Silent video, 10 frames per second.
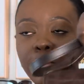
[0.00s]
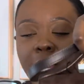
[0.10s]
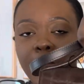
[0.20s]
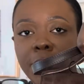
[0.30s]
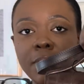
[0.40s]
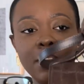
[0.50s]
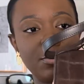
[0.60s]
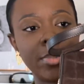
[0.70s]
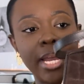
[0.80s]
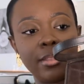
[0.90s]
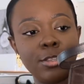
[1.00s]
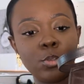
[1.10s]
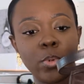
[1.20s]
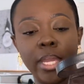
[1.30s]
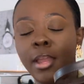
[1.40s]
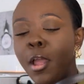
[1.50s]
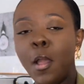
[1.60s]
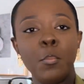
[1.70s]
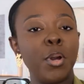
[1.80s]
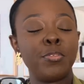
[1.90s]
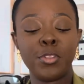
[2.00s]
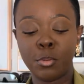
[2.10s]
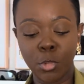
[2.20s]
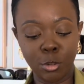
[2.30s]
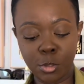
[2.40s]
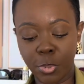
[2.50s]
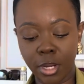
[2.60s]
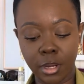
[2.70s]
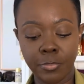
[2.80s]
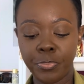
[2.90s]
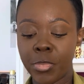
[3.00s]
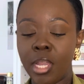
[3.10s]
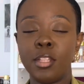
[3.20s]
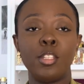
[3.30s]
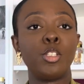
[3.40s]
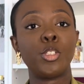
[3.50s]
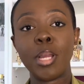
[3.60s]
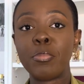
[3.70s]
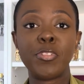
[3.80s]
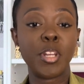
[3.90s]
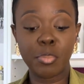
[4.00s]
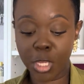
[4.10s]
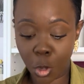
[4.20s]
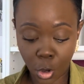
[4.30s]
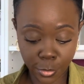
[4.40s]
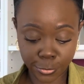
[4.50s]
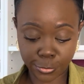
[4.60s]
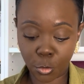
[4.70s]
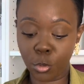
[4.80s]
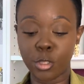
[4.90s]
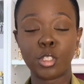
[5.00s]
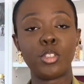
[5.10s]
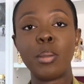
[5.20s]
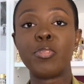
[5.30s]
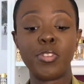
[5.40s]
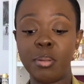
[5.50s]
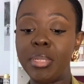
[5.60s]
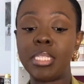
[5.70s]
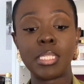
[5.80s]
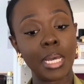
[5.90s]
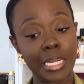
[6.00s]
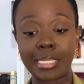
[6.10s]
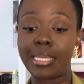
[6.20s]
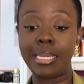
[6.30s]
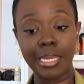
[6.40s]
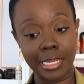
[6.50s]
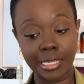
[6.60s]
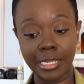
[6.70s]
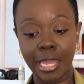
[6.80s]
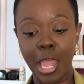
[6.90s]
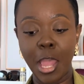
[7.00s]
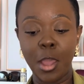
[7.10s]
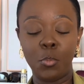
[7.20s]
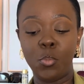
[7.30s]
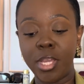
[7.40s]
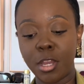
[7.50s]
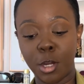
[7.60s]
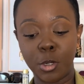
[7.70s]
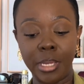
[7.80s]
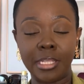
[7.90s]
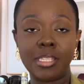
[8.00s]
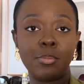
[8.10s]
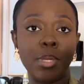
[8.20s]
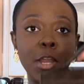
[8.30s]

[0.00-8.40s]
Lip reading: carrying this bag this way. But for the most part, the strap finna be off, or the strap finna be tucked in, and we are going to be